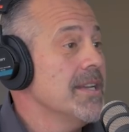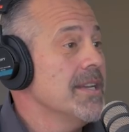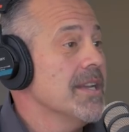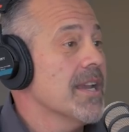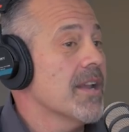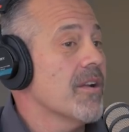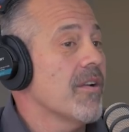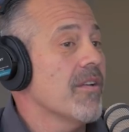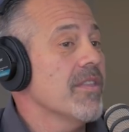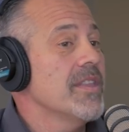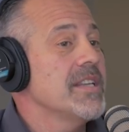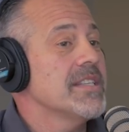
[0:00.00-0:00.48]

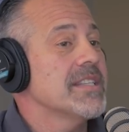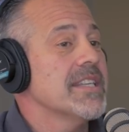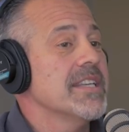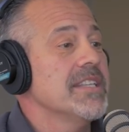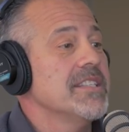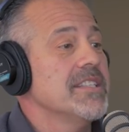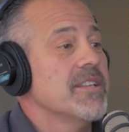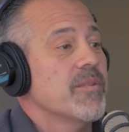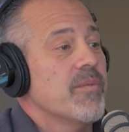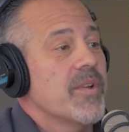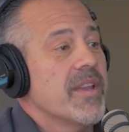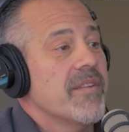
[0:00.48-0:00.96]
and all these
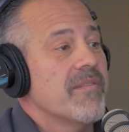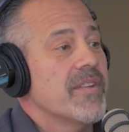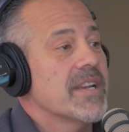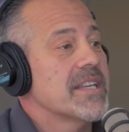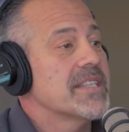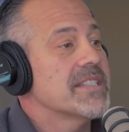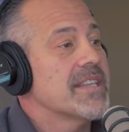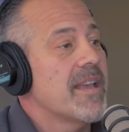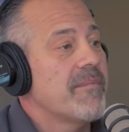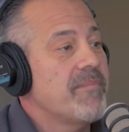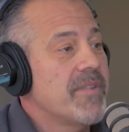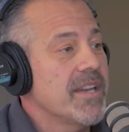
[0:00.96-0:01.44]
things that we have
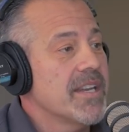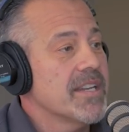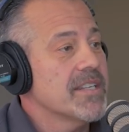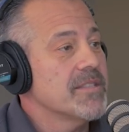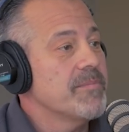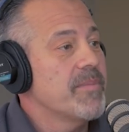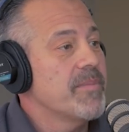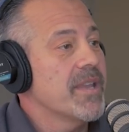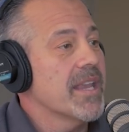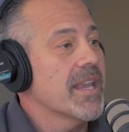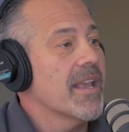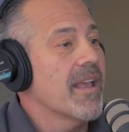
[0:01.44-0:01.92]
accepted as
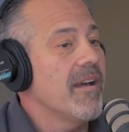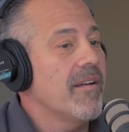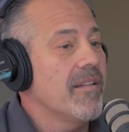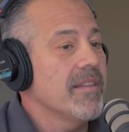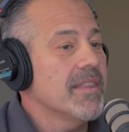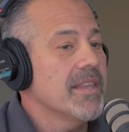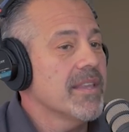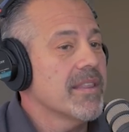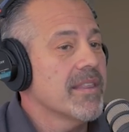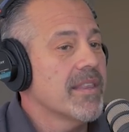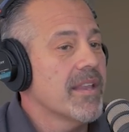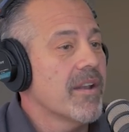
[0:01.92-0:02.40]
being
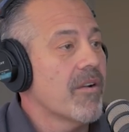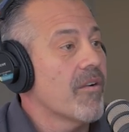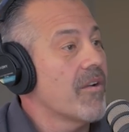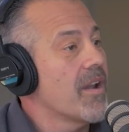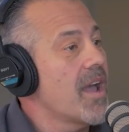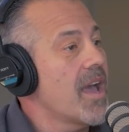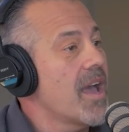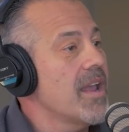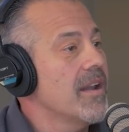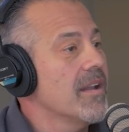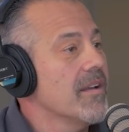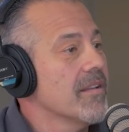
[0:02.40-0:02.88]
healthy that are
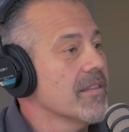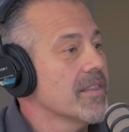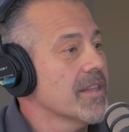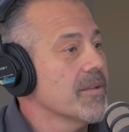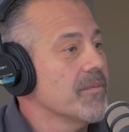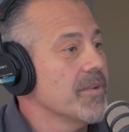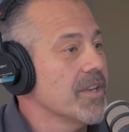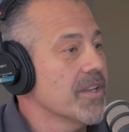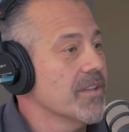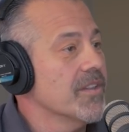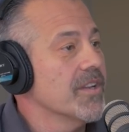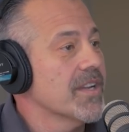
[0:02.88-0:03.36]
not healthy
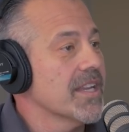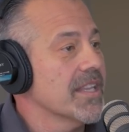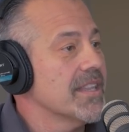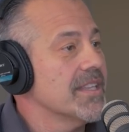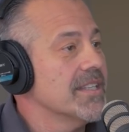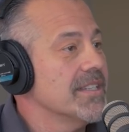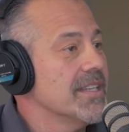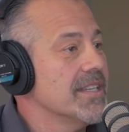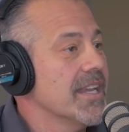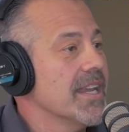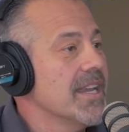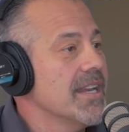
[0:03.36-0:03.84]
when you look at
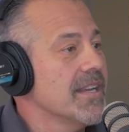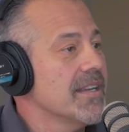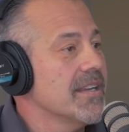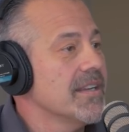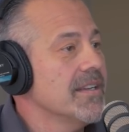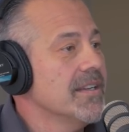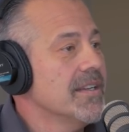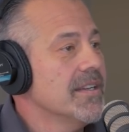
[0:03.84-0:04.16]
the data.